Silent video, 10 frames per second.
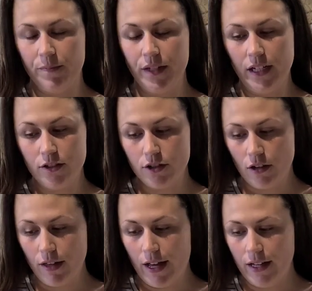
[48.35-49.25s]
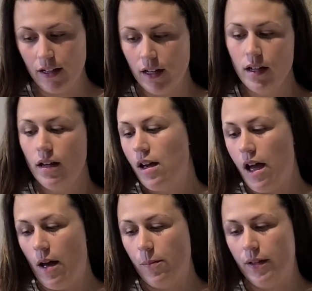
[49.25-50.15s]
I didn't show that,
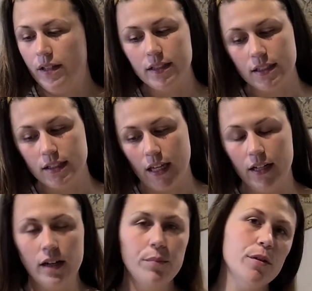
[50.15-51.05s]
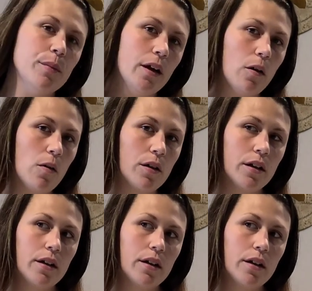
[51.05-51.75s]
but this is heating up your milk